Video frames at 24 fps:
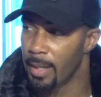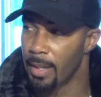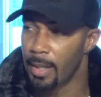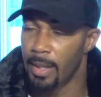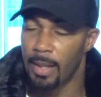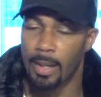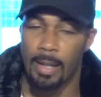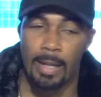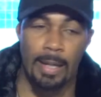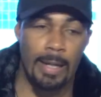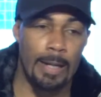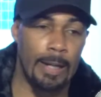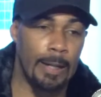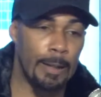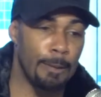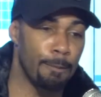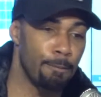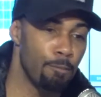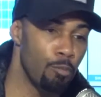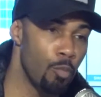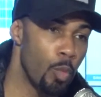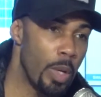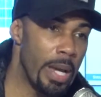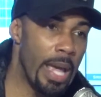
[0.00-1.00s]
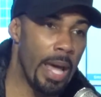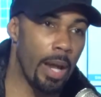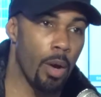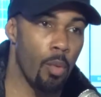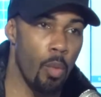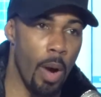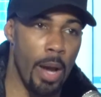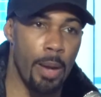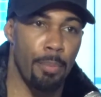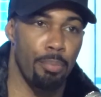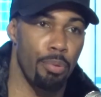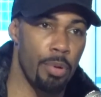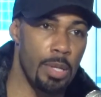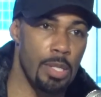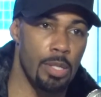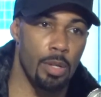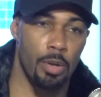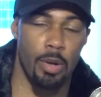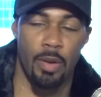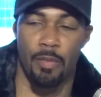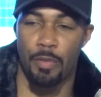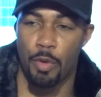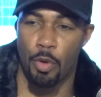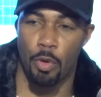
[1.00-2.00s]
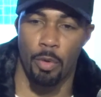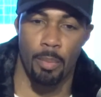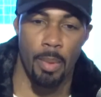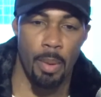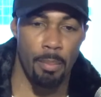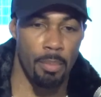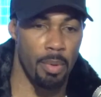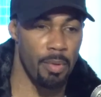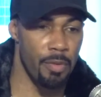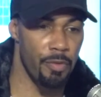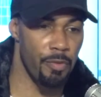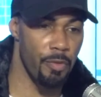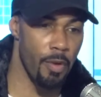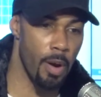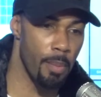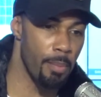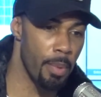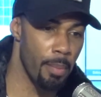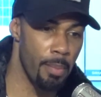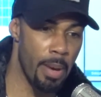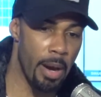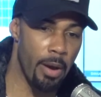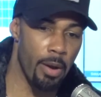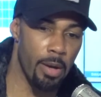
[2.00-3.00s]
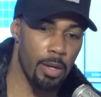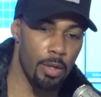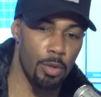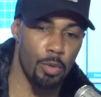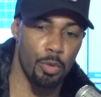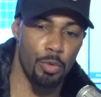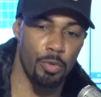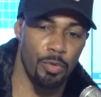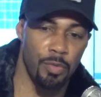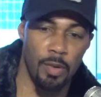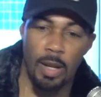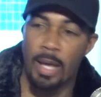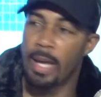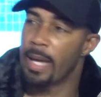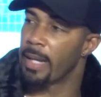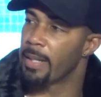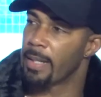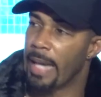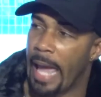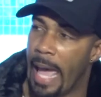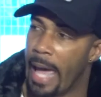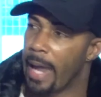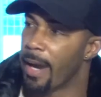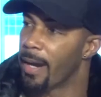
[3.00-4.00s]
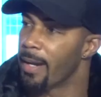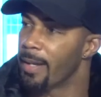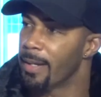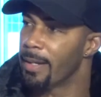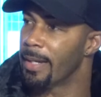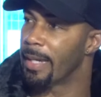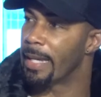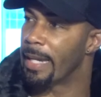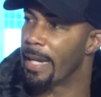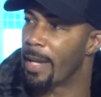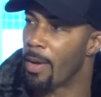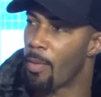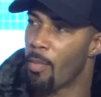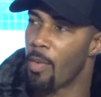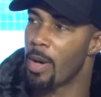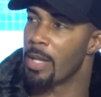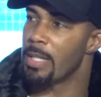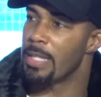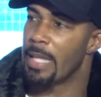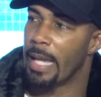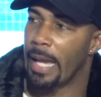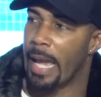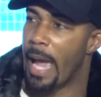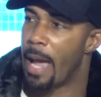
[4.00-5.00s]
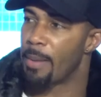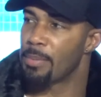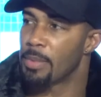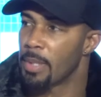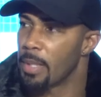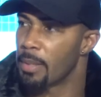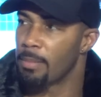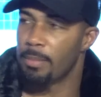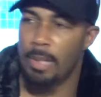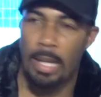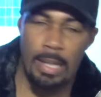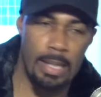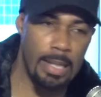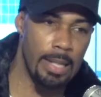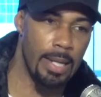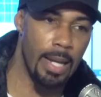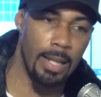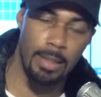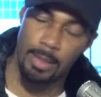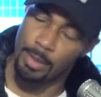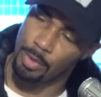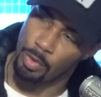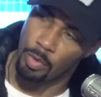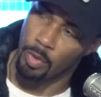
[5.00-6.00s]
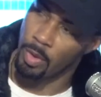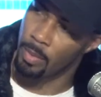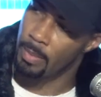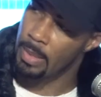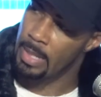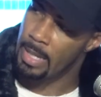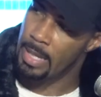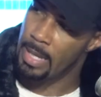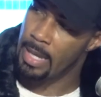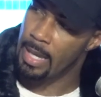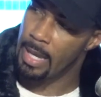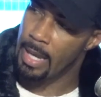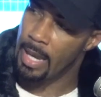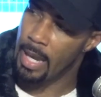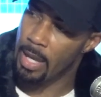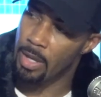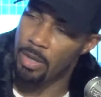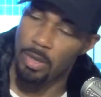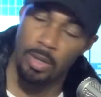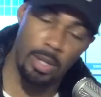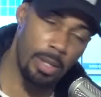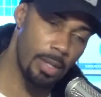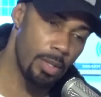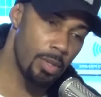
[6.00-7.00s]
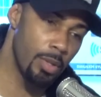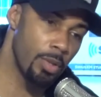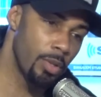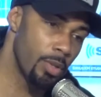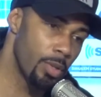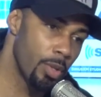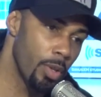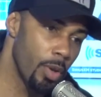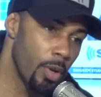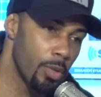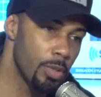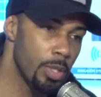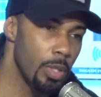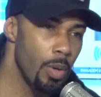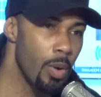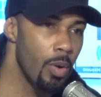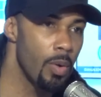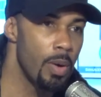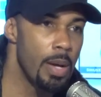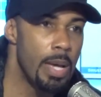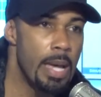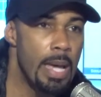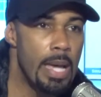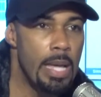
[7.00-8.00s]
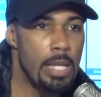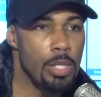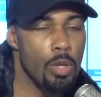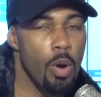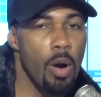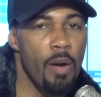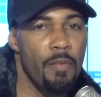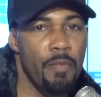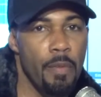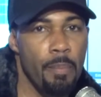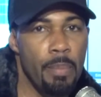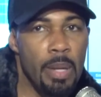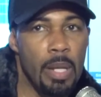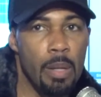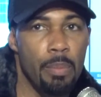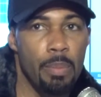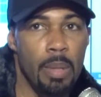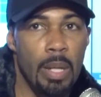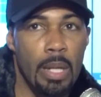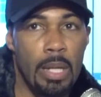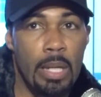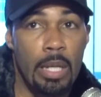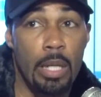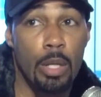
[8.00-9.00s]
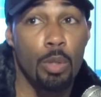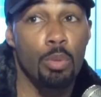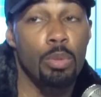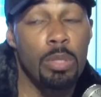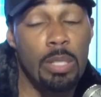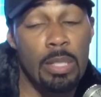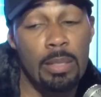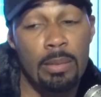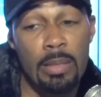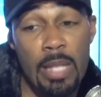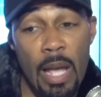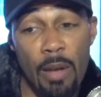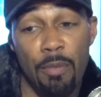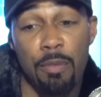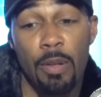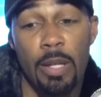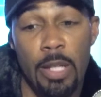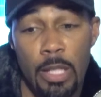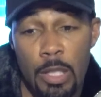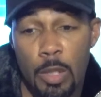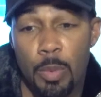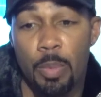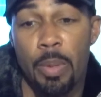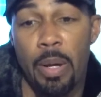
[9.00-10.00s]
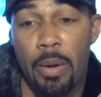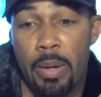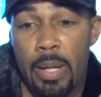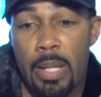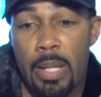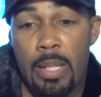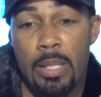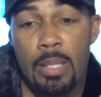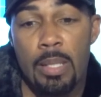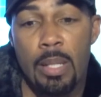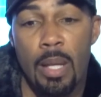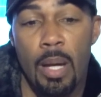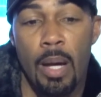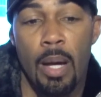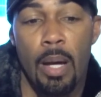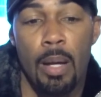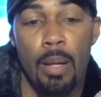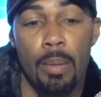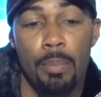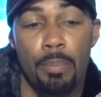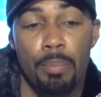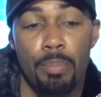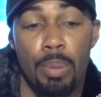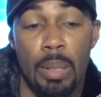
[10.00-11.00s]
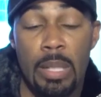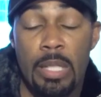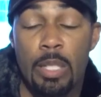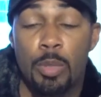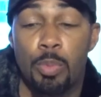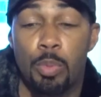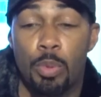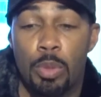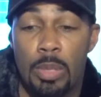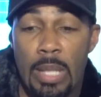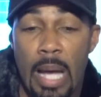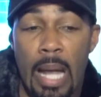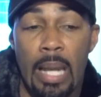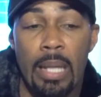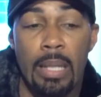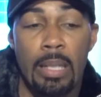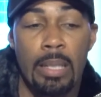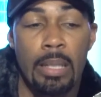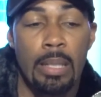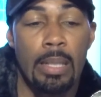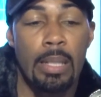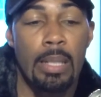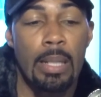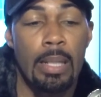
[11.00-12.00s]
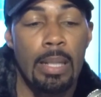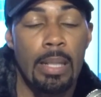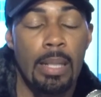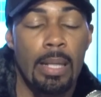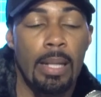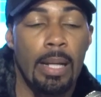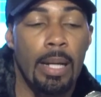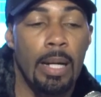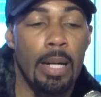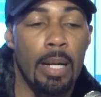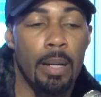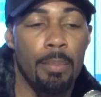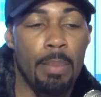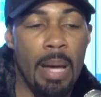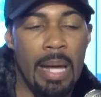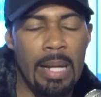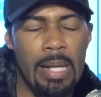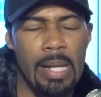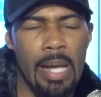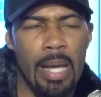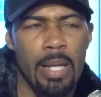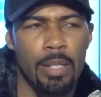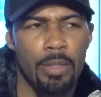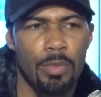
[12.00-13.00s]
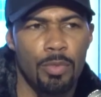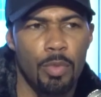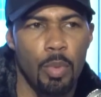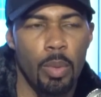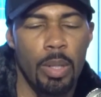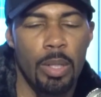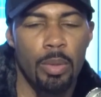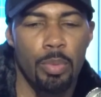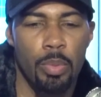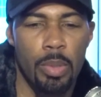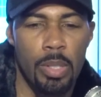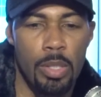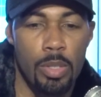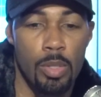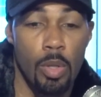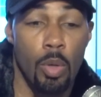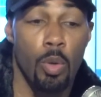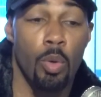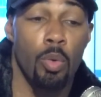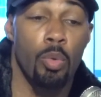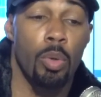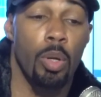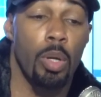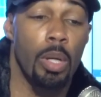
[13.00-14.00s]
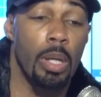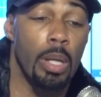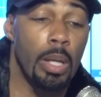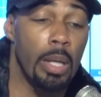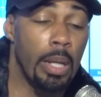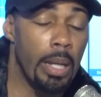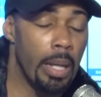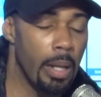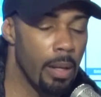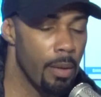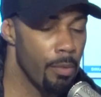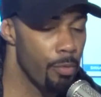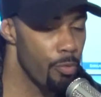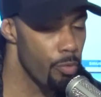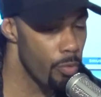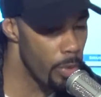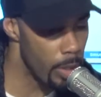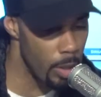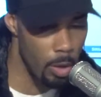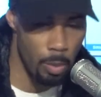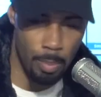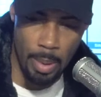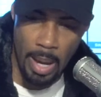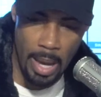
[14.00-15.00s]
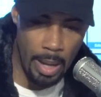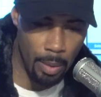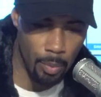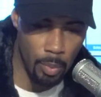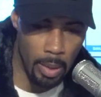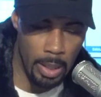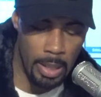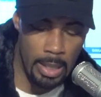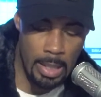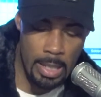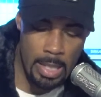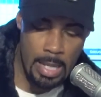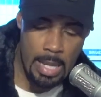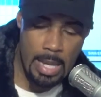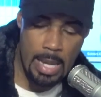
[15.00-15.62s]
We had a white prisoner, if you remember, from America who fled Canada, and then once they captured him, they did nothing to him. And you know, so it's hard for me to be a kid who's definitely experienced police brutality at the age of 23 years old in a real bad way.